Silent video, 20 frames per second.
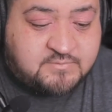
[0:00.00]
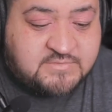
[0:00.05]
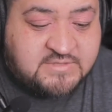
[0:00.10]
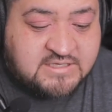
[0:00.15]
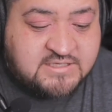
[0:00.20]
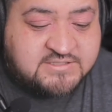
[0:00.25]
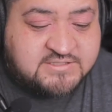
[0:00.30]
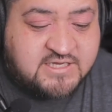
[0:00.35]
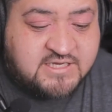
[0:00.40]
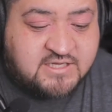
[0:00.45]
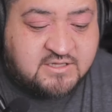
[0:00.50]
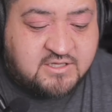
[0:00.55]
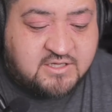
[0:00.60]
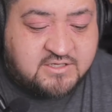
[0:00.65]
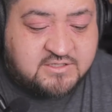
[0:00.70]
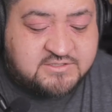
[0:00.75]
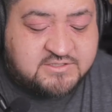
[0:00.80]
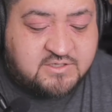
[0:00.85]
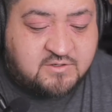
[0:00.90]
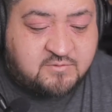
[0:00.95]
let's take a
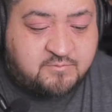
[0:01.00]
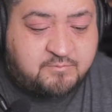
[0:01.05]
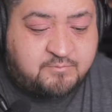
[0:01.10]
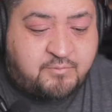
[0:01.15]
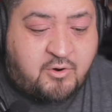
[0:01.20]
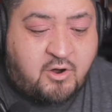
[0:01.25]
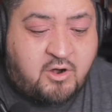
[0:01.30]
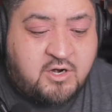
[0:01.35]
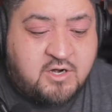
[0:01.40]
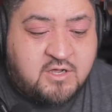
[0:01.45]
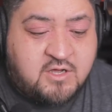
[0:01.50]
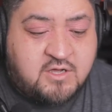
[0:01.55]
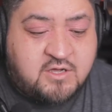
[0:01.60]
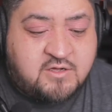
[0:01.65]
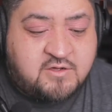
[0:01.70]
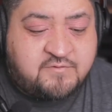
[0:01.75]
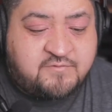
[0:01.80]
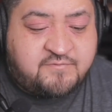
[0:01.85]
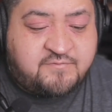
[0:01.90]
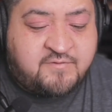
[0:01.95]
look. So
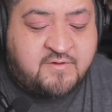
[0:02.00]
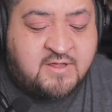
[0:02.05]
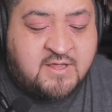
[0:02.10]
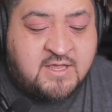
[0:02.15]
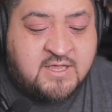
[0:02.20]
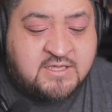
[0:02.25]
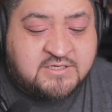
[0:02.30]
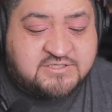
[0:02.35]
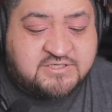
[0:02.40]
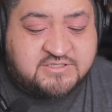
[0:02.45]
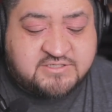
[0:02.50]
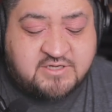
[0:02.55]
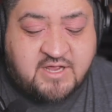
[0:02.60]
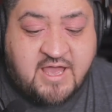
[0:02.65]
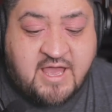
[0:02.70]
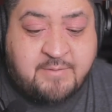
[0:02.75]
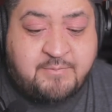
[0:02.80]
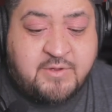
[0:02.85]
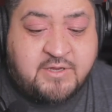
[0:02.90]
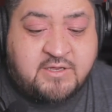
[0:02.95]
she's an
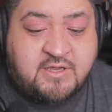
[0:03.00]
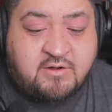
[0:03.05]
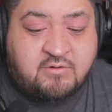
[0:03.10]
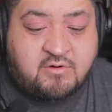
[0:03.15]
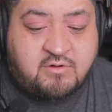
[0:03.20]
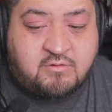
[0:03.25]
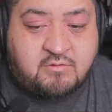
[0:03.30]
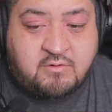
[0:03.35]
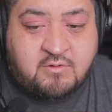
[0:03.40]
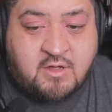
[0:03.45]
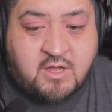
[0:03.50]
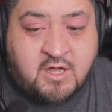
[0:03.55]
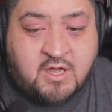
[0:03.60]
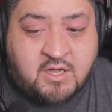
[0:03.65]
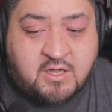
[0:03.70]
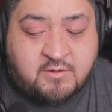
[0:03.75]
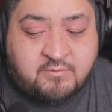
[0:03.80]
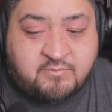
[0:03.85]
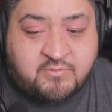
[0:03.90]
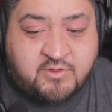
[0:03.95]
epic hero,
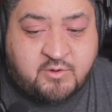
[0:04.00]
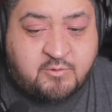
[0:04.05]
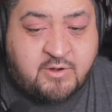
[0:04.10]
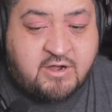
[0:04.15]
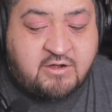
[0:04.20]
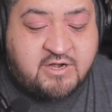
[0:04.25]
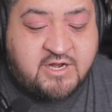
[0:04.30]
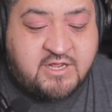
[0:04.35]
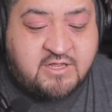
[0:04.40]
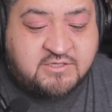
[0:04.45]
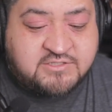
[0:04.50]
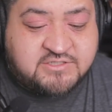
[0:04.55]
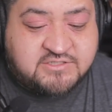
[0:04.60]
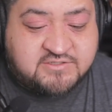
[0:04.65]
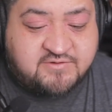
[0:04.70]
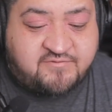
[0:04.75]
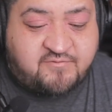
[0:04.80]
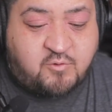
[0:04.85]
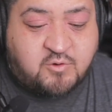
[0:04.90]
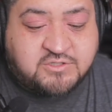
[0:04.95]
the rarity. She's
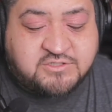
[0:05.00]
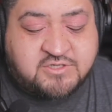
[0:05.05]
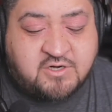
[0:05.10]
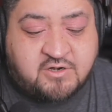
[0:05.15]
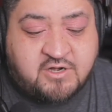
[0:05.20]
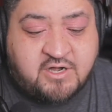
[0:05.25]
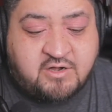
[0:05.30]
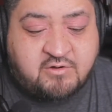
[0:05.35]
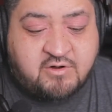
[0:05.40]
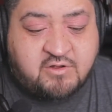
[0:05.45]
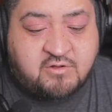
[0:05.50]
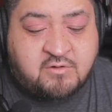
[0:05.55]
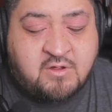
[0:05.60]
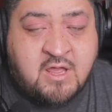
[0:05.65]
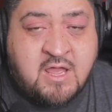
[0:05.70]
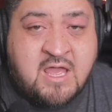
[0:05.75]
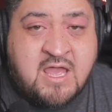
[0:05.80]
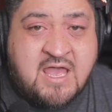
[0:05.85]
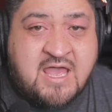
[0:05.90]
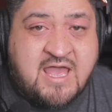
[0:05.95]
a 4-star hero,
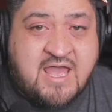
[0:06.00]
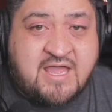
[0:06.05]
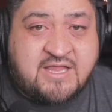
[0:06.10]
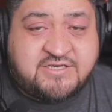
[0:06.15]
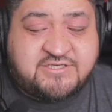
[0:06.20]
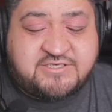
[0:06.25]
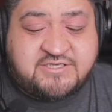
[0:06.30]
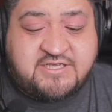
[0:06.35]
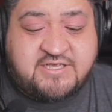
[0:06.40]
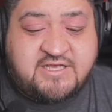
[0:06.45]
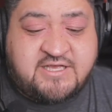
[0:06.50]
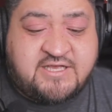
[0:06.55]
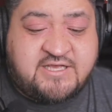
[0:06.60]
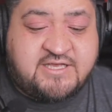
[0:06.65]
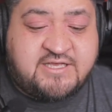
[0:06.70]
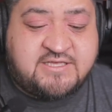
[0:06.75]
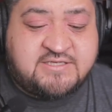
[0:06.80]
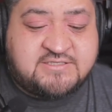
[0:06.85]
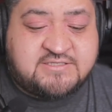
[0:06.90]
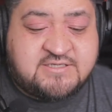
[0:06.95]
and she
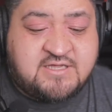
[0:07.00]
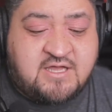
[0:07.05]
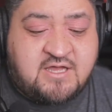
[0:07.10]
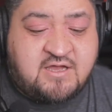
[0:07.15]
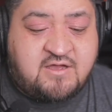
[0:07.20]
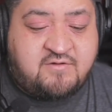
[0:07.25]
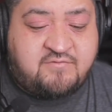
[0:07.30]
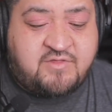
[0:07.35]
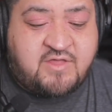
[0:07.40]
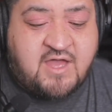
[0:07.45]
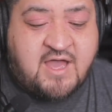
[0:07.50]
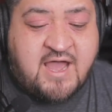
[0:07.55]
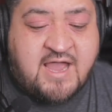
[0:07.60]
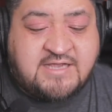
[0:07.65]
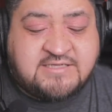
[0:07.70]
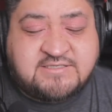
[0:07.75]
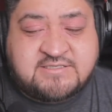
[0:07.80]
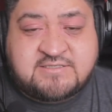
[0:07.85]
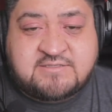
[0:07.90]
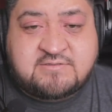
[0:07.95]
is of the
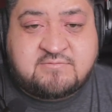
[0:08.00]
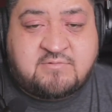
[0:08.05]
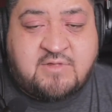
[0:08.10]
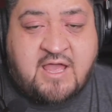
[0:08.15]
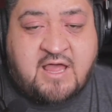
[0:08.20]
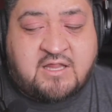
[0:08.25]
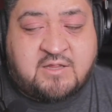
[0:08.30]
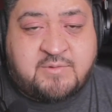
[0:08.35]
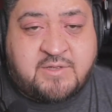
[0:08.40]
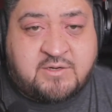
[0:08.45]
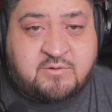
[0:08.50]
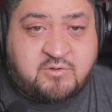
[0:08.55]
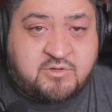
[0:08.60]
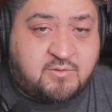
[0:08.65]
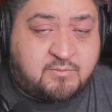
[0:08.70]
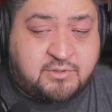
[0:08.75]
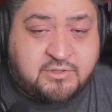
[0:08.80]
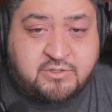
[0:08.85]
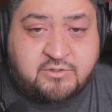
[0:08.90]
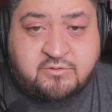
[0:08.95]
ice element, or the
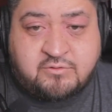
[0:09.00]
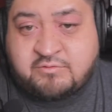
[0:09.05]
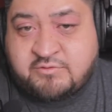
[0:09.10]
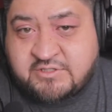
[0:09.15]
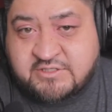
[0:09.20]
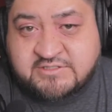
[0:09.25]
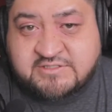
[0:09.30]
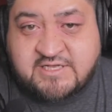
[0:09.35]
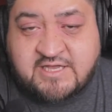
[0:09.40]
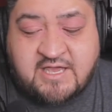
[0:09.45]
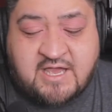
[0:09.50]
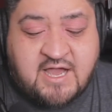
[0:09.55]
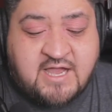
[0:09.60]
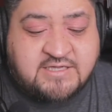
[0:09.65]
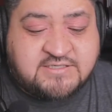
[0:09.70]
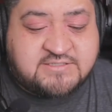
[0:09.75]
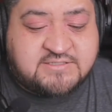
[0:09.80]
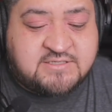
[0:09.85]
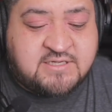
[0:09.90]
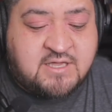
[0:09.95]
blue, you could say
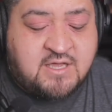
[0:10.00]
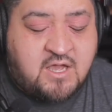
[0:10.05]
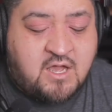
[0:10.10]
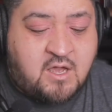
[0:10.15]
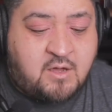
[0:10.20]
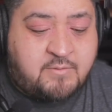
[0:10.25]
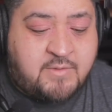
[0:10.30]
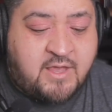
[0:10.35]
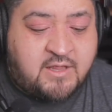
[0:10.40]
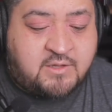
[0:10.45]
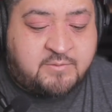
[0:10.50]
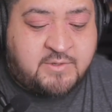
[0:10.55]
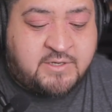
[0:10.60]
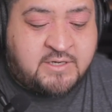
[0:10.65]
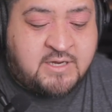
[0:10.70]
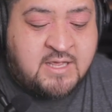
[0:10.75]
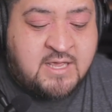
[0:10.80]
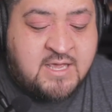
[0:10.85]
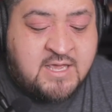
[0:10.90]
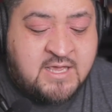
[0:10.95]
ice element.
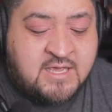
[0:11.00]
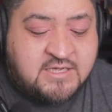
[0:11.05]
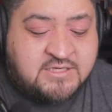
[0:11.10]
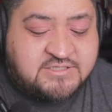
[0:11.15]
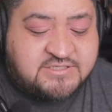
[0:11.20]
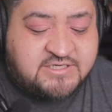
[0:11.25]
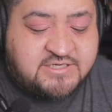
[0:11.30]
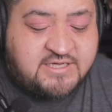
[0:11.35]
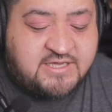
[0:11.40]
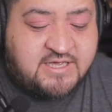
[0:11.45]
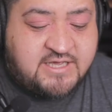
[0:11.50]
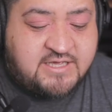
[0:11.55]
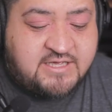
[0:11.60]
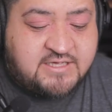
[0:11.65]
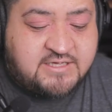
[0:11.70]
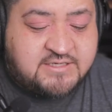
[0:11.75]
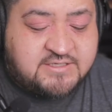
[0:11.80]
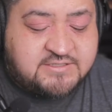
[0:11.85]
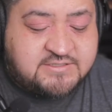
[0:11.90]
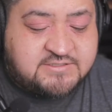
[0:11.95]
She
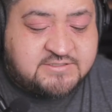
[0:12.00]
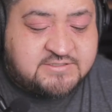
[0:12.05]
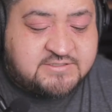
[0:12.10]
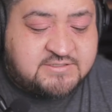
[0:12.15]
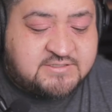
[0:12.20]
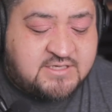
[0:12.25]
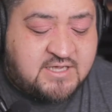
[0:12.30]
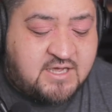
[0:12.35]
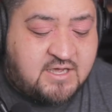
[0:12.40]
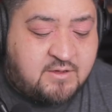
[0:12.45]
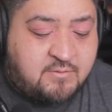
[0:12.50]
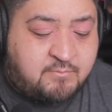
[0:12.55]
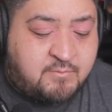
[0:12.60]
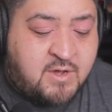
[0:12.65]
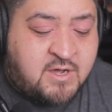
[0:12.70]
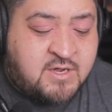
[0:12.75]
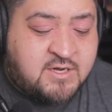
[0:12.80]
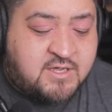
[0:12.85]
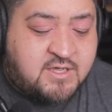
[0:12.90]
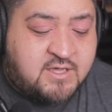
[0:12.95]
is a
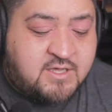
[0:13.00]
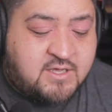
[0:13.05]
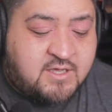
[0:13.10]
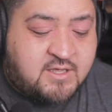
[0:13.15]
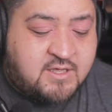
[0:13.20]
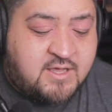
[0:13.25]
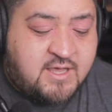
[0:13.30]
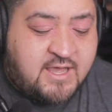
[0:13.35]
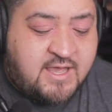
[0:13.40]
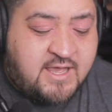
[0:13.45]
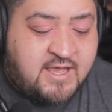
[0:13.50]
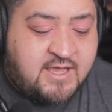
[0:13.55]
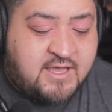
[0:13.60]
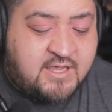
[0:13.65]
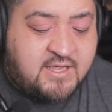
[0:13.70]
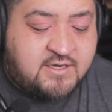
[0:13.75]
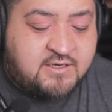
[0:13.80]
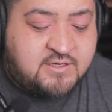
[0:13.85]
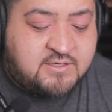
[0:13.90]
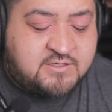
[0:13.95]
monk,
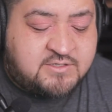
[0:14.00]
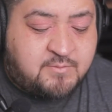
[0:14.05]
and